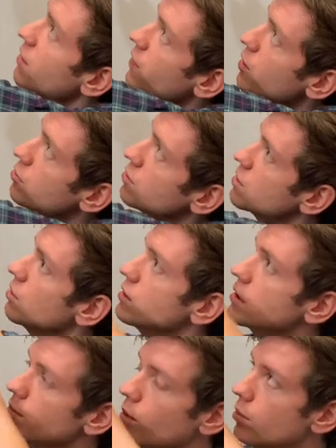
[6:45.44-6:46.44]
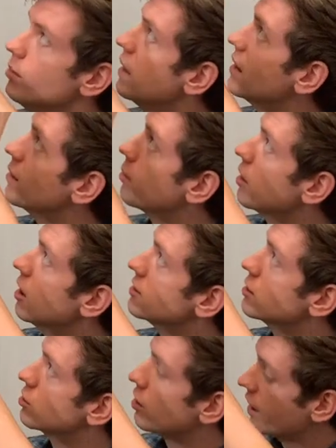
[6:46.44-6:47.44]
the filter is causing a problem and the
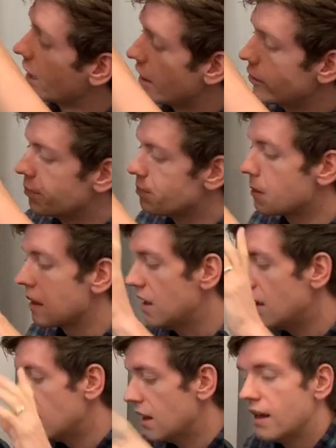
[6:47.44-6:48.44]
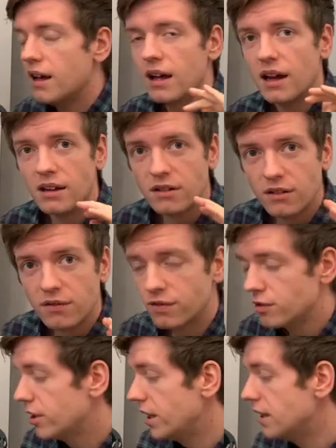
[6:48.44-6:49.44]
plants are drying out, and
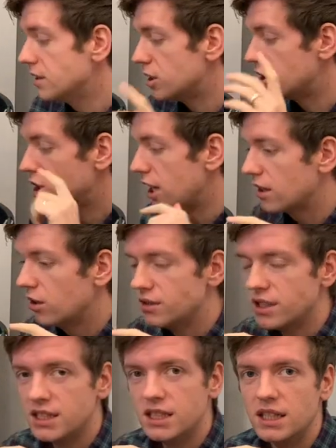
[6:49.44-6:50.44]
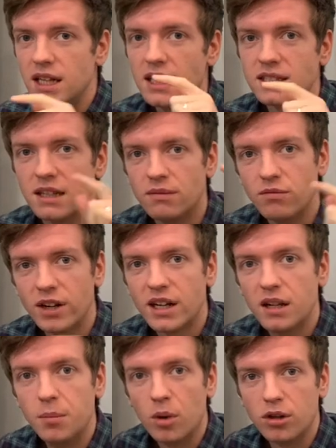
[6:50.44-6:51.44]
3, to check on the TDS and
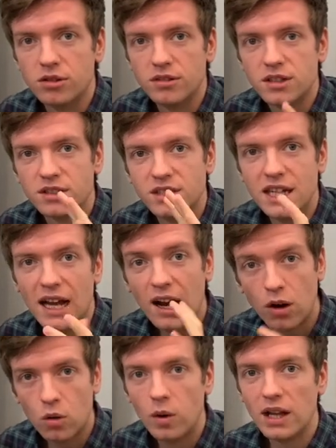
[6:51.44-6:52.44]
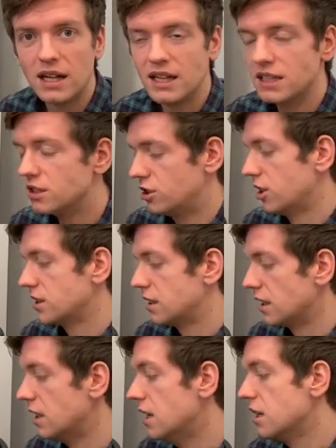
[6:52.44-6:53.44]
regularly monitor it to see how quickly it's
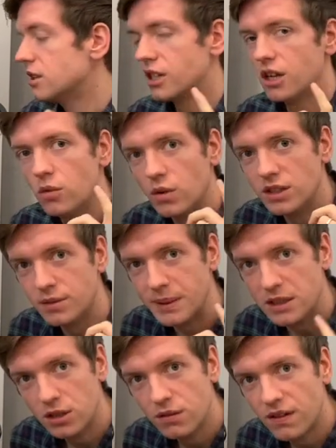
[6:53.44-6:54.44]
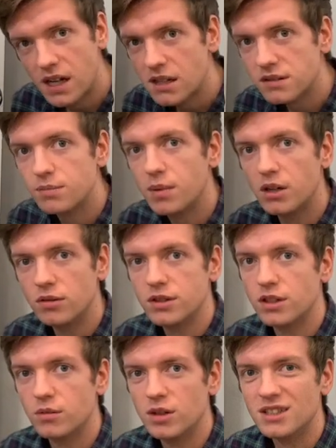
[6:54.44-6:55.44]
adjusting. So I don't want it to be too fast, but I
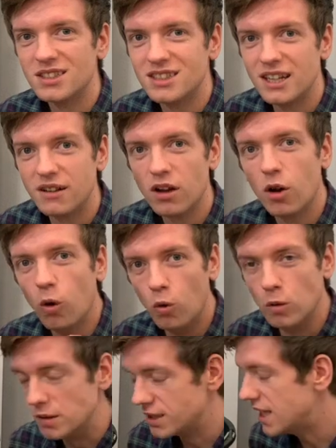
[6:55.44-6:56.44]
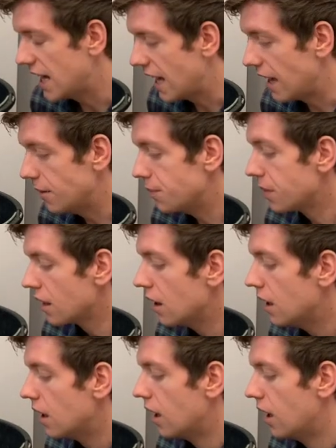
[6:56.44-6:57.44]
also don't want it to take all day.
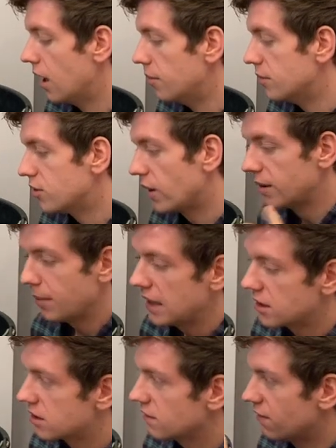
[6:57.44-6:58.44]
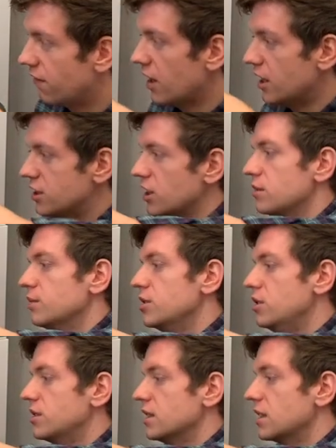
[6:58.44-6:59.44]
So I can make fine
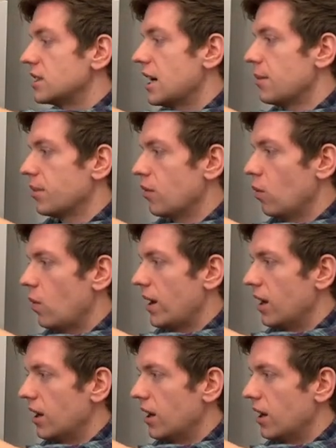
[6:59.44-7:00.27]
adjustments using the tap when